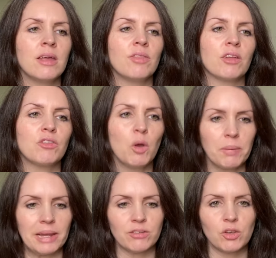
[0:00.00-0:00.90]
that's not
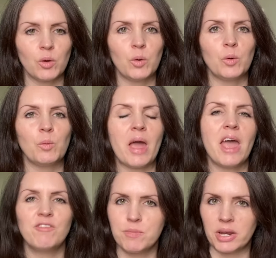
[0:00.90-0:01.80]
political, where
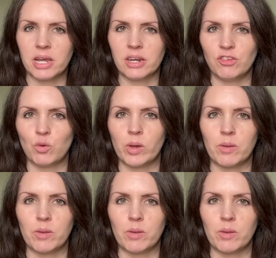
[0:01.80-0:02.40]
everybody can enjoy